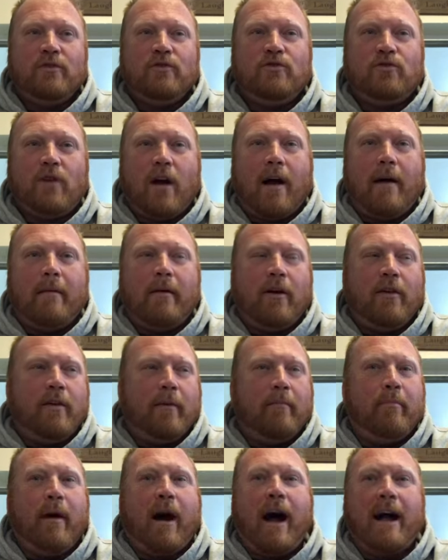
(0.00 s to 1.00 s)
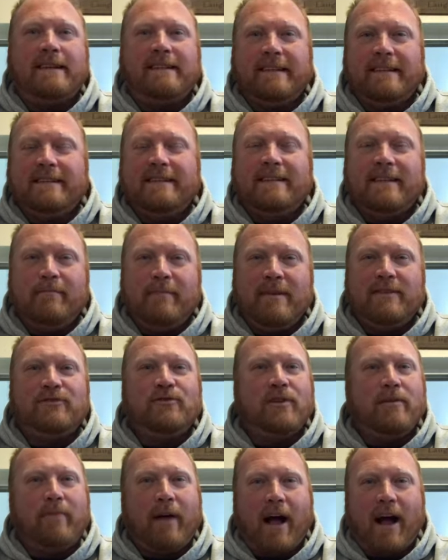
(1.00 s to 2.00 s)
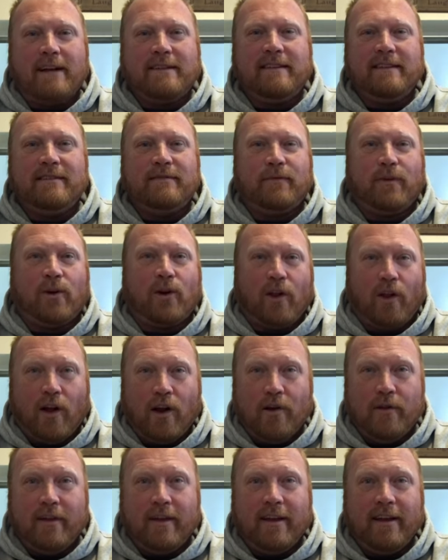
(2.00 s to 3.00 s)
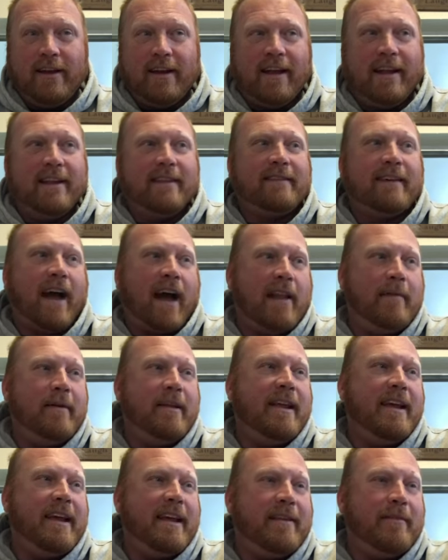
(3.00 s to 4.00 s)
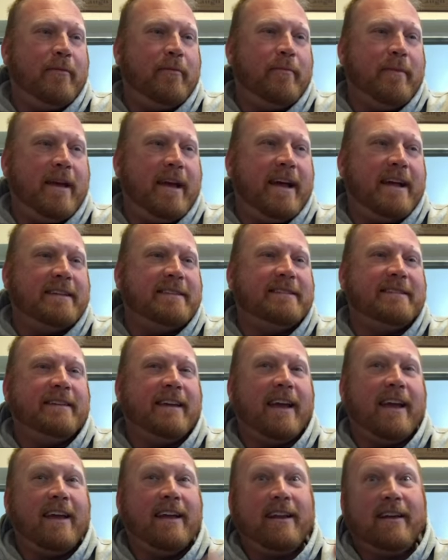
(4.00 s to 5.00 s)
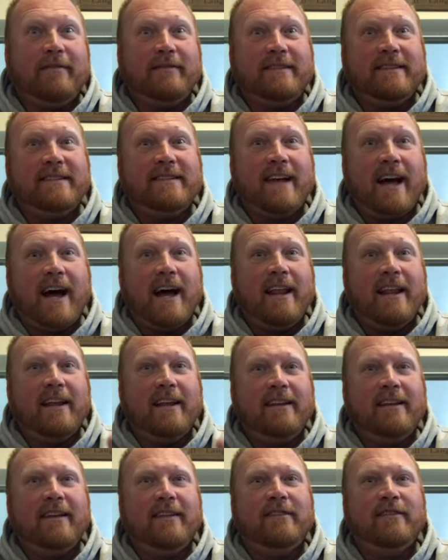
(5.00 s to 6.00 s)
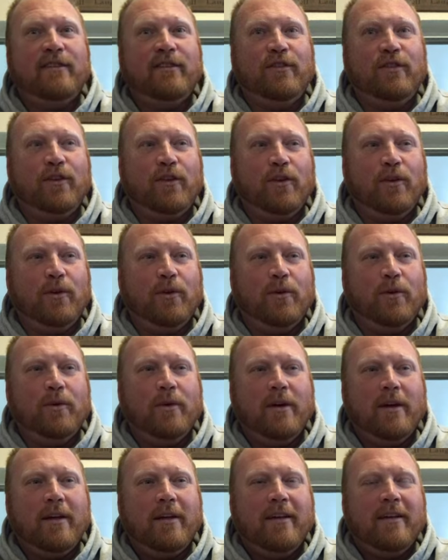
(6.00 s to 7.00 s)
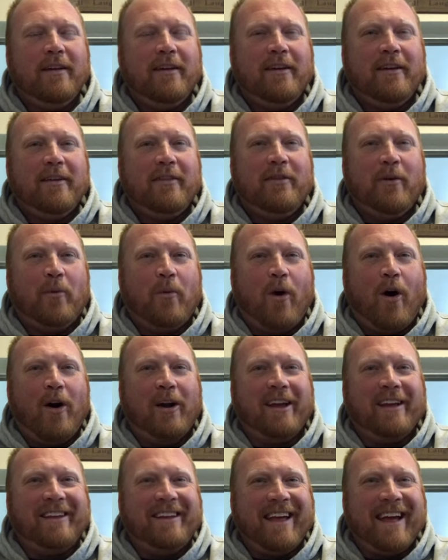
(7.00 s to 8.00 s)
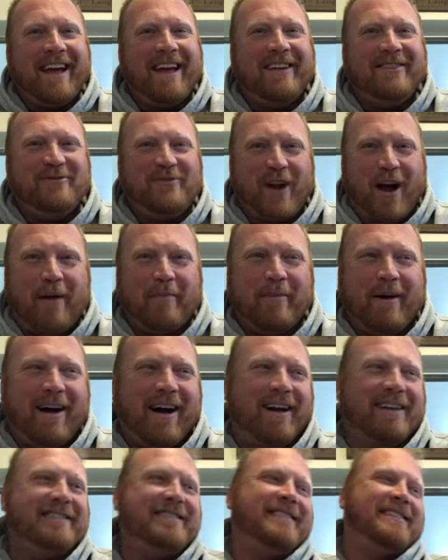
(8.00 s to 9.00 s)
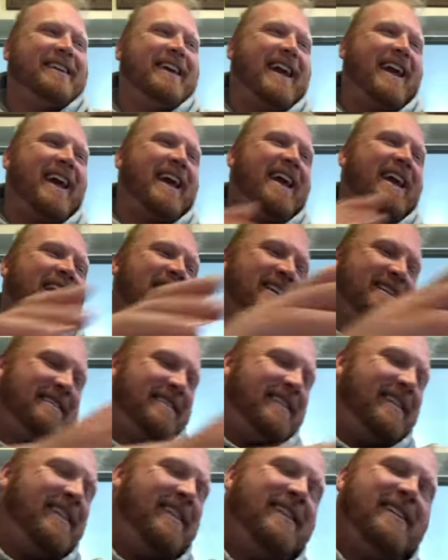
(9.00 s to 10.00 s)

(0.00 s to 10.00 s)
drop are the boxes, the mystery boxes for clothing, and it's kind of been hit or miss. And I've decided to do the Walking Dead drop box, and